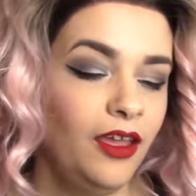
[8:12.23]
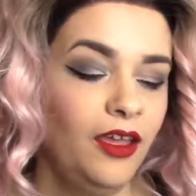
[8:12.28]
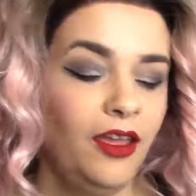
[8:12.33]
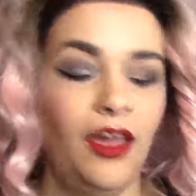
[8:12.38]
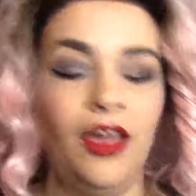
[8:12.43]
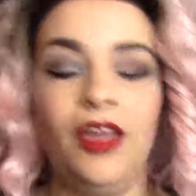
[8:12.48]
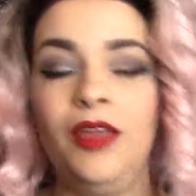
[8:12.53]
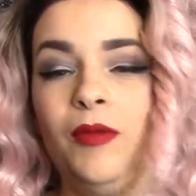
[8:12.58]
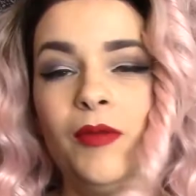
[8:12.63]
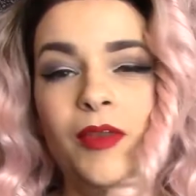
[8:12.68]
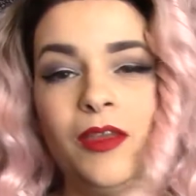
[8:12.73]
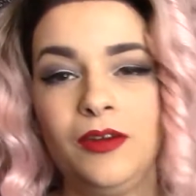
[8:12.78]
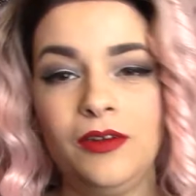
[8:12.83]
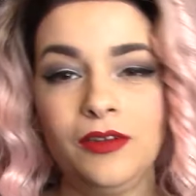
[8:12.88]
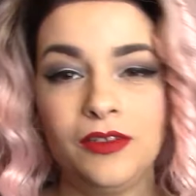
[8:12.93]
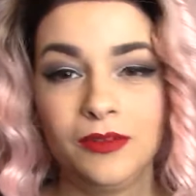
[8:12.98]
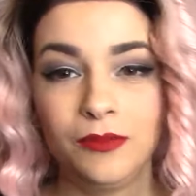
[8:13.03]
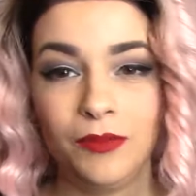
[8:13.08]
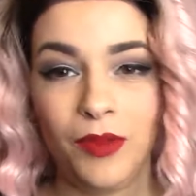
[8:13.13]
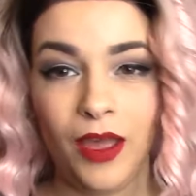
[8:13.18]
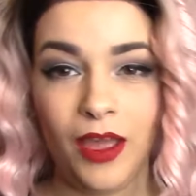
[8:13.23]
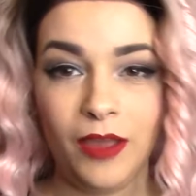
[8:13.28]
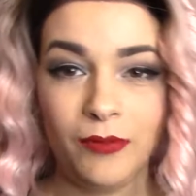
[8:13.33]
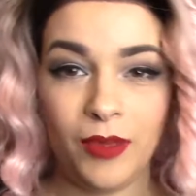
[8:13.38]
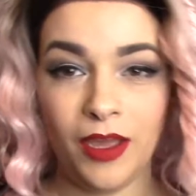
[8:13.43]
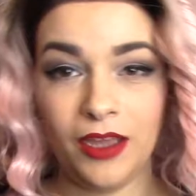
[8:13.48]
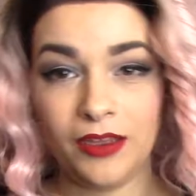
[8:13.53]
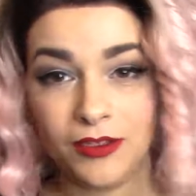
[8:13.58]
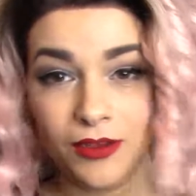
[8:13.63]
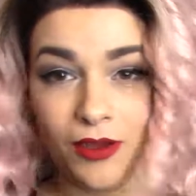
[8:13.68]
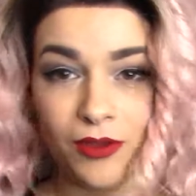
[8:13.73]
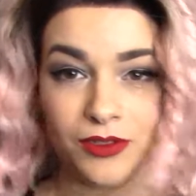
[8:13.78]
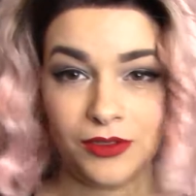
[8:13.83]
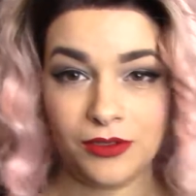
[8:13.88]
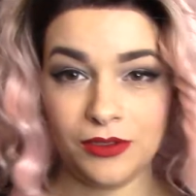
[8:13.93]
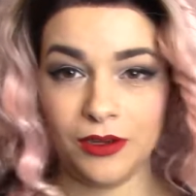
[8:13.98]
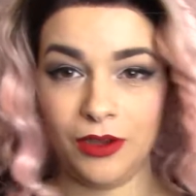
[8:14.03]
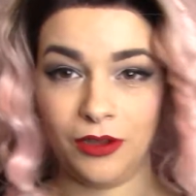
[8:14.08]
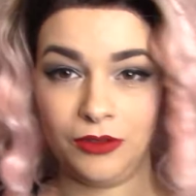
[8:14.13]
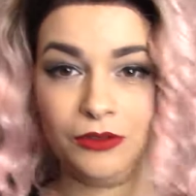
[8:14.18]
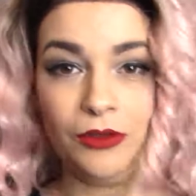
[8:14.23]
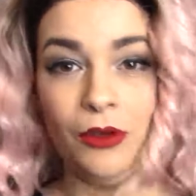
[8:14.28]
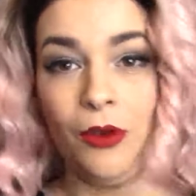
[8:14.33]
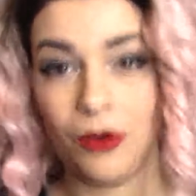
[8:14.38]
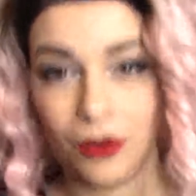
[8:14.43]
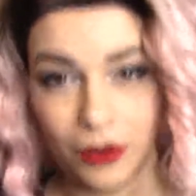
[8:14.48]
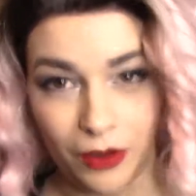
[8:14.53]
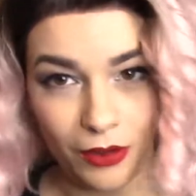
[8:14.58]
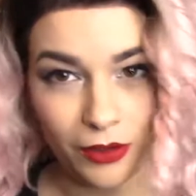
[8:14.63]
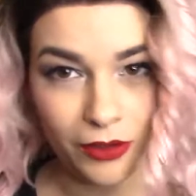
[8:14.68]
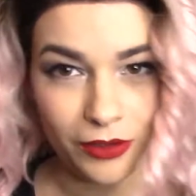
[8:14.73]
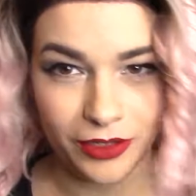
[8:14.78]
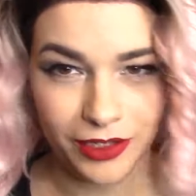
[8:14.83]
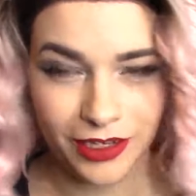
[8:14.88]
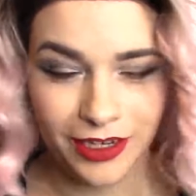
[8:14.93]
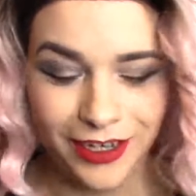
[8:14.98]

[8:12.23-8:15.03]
I am here to buy my daughter a dog collar.